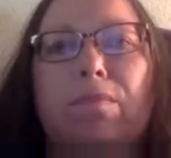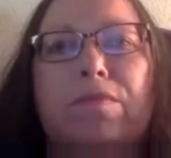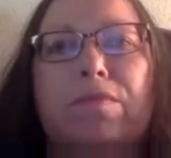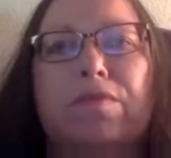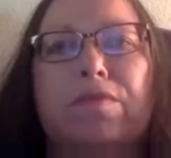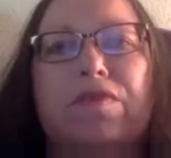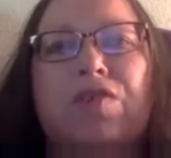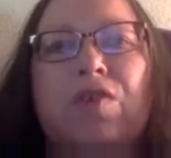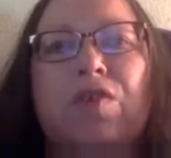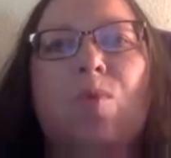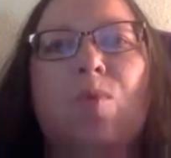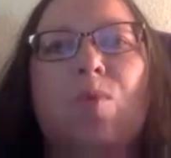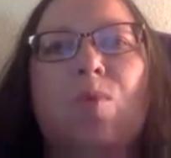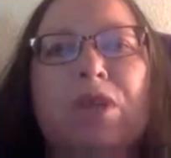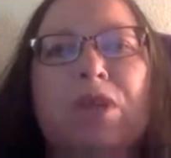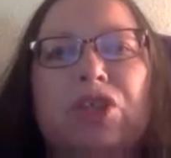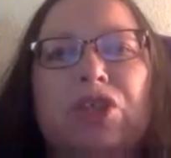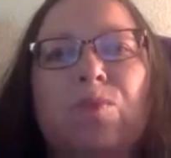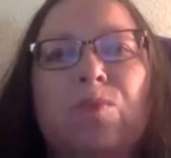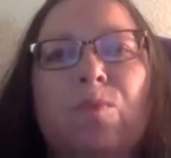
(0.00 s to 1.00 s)
so
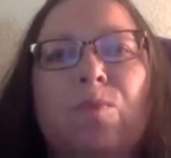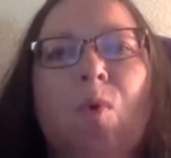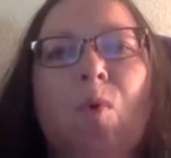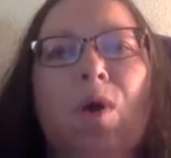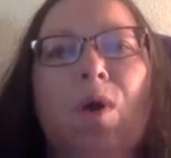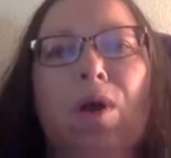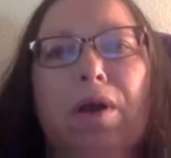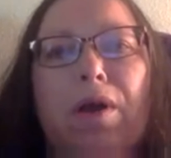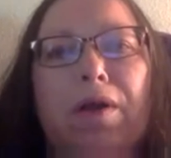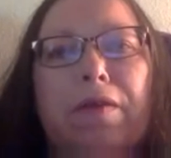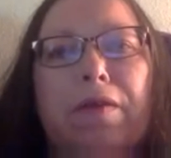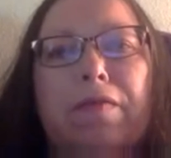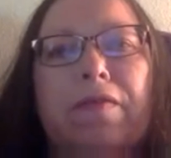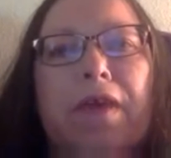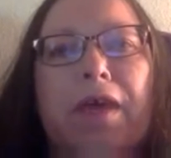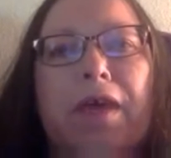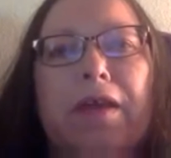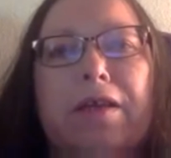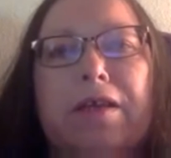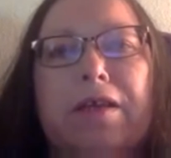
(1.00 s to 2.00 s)
much more
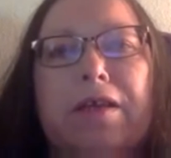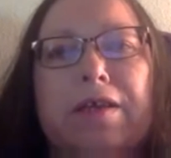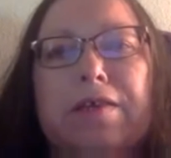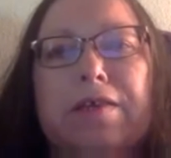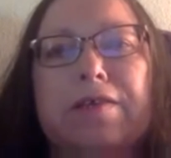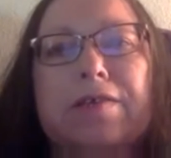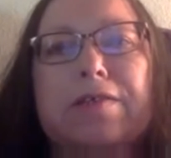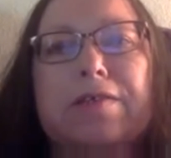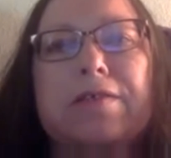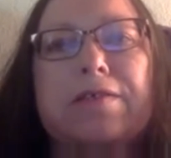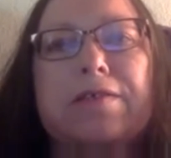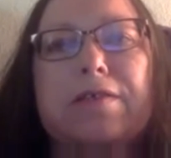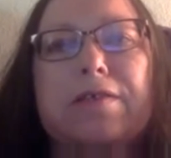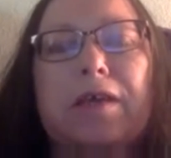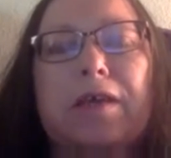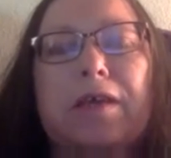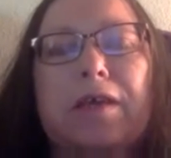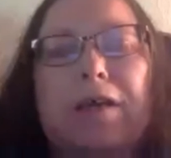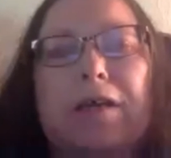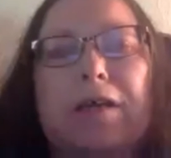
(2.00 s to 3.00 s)
that is
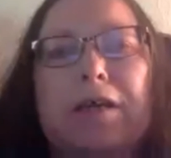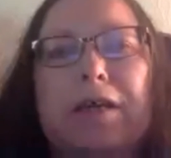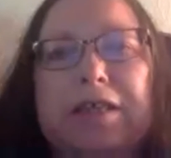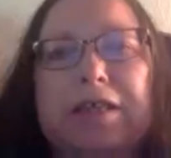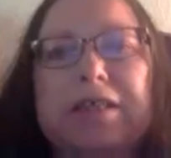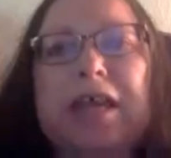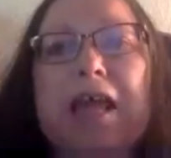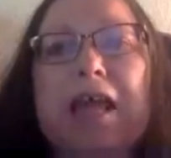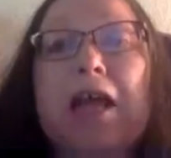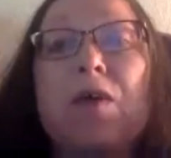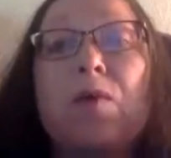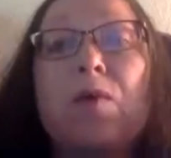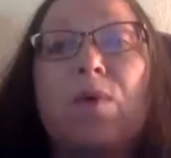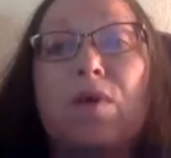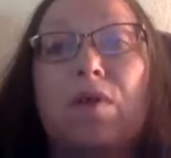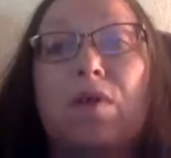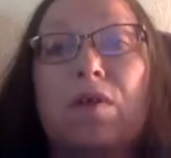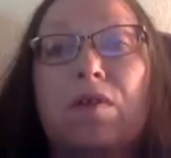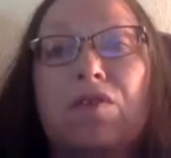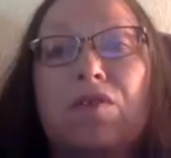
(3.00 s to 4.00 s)

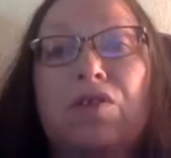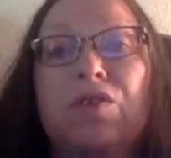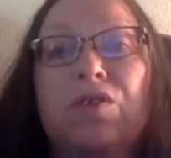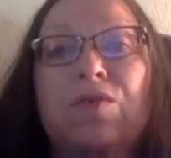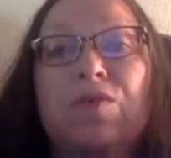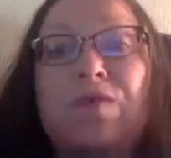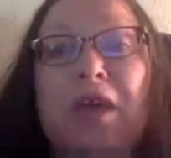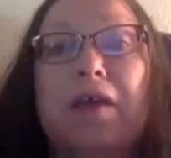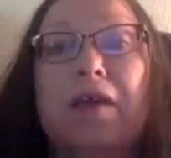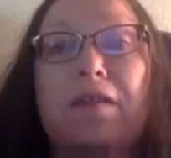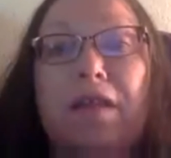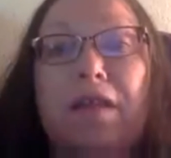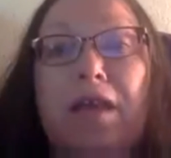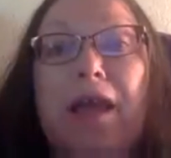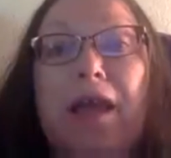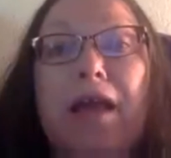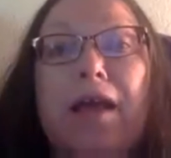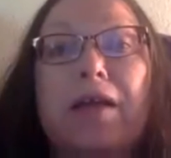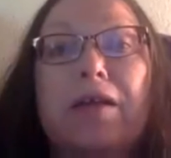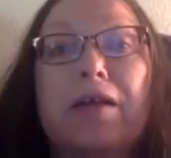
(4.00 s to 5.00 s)
integral to that
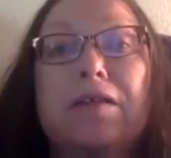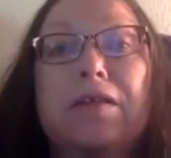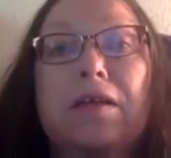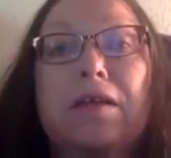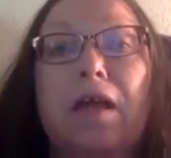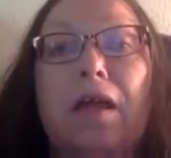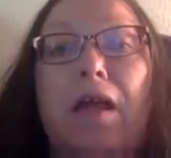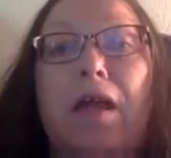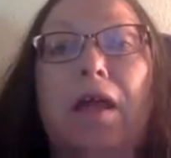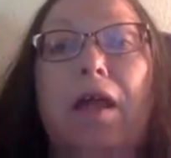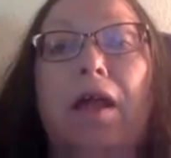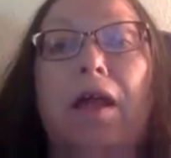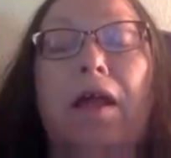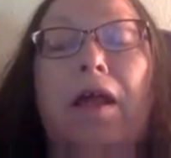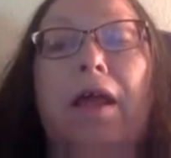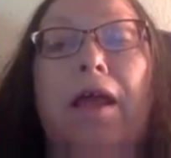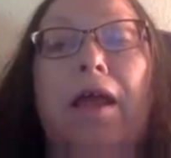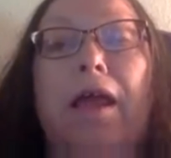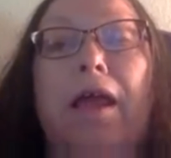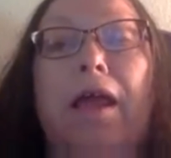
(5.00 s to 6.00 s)
land,
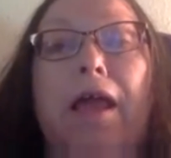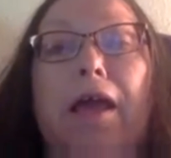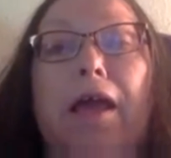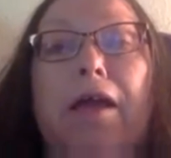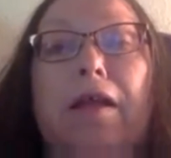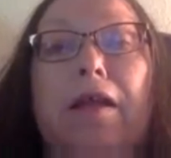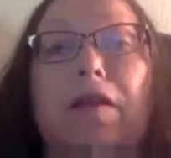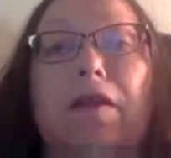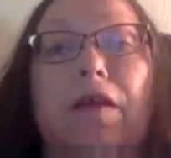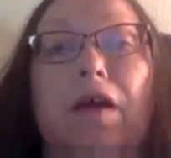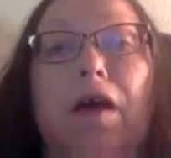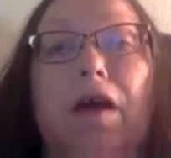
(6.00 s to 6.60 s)
and